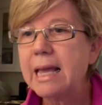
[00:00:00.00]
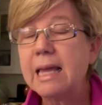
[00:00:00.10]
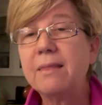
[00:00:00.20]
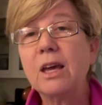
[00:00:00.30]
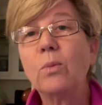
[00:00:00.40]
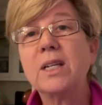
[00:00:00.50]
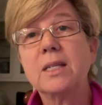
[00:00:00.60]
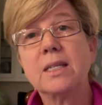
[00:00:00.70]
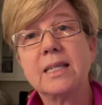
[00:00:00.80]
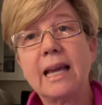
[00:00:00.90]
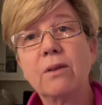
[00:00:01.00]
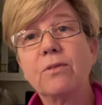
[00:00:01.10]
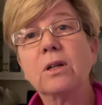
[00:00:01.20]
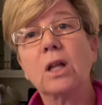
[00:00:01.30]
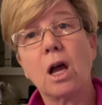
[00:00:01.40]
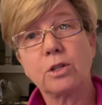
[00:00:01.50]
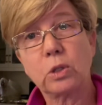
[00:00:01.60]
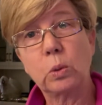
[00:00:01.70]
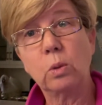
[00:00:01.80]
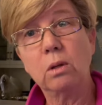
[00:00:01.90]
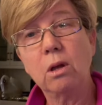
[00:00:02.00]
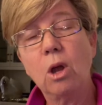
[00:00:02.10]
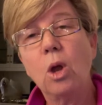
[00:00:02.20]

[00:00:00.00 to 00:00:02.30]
He then went to Stanford Law School,